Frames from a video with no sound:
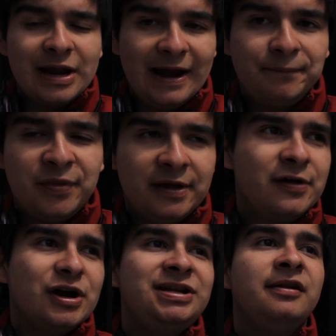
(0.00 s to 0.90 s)
like
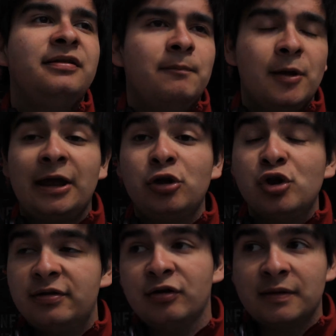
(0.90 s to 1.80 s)
the artistic, but like
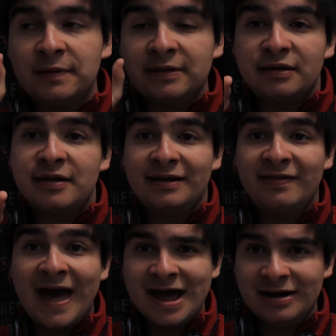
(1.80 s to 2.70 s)
you just hear something that's like
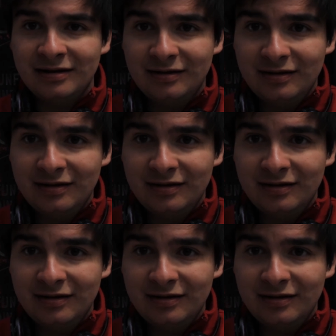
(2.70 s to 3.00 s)
that,